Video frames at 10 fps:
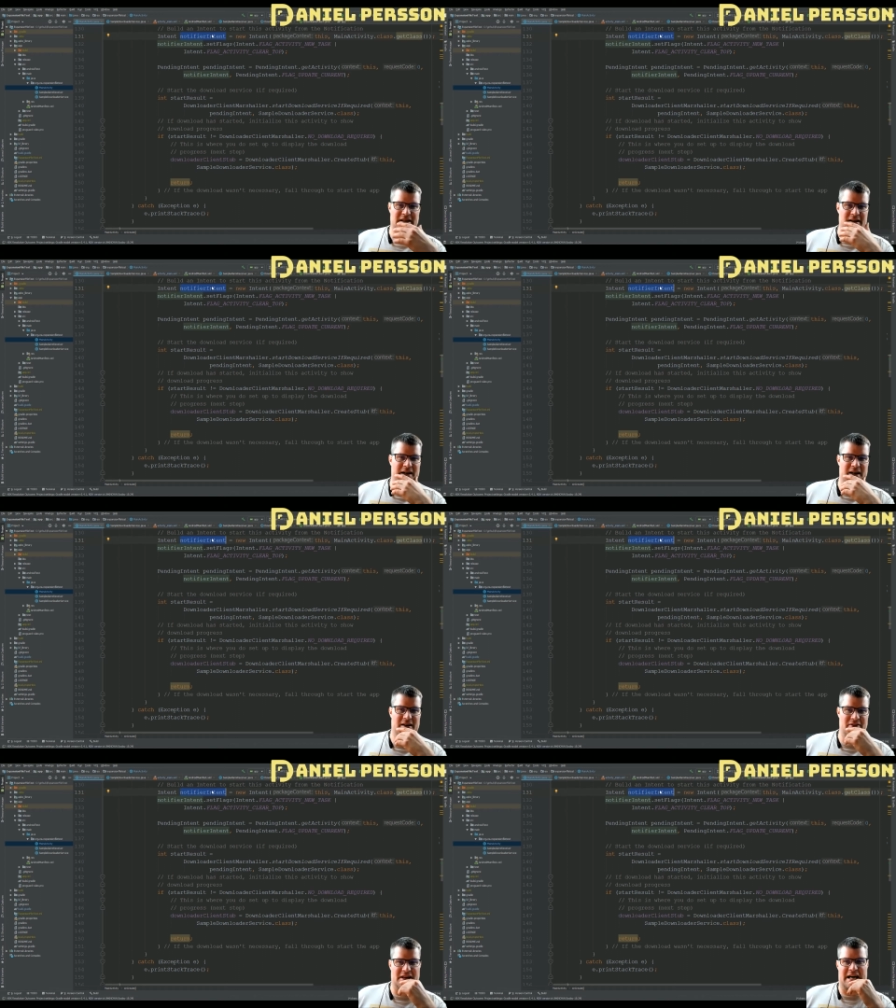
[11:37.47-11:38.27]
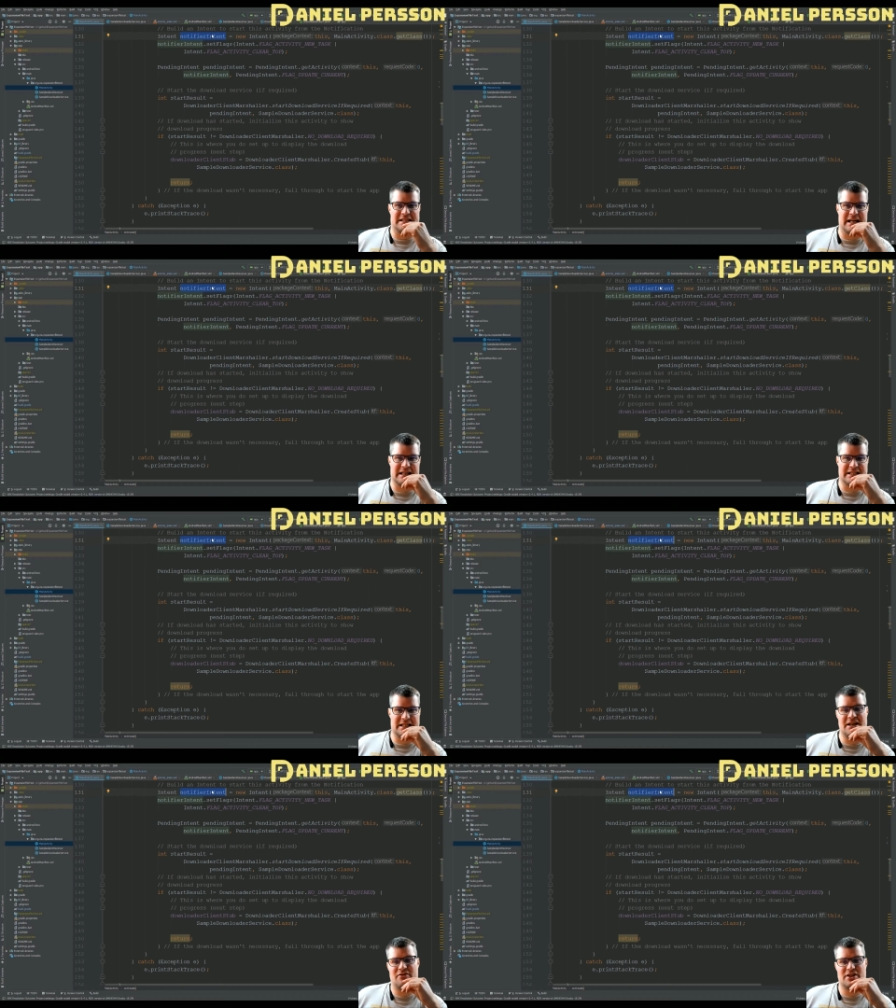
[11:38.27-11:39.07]
uh that
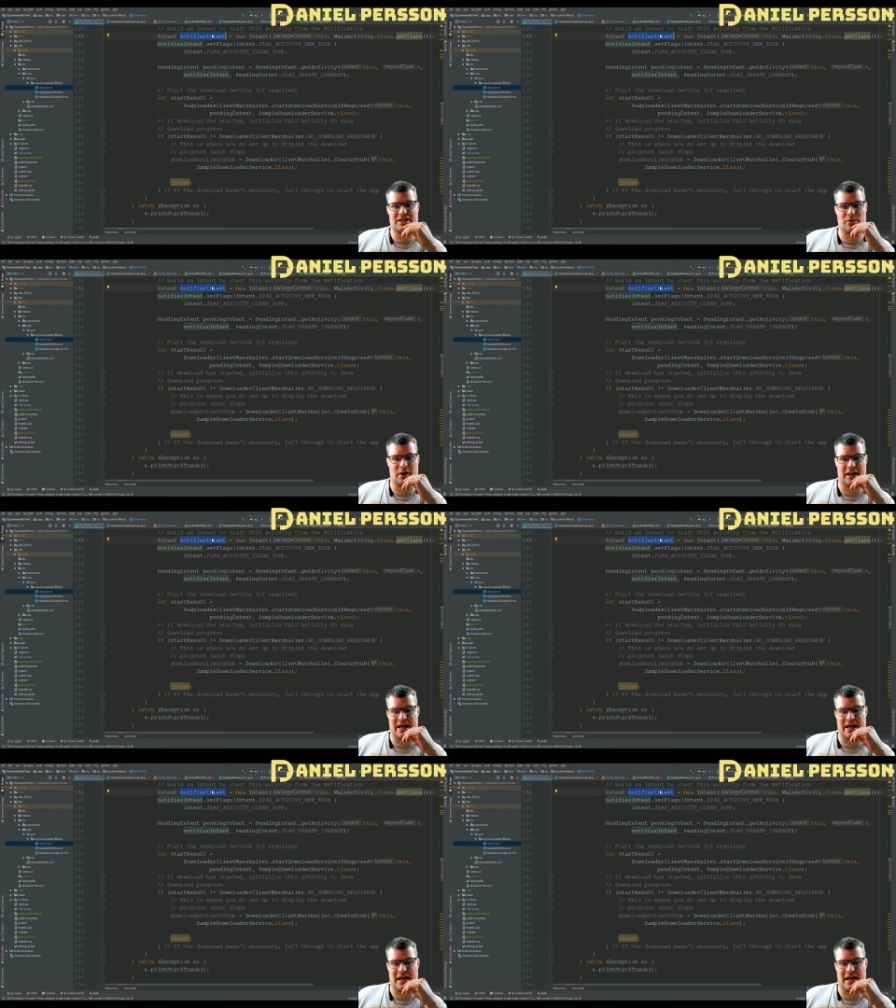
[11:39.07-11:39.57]
activity when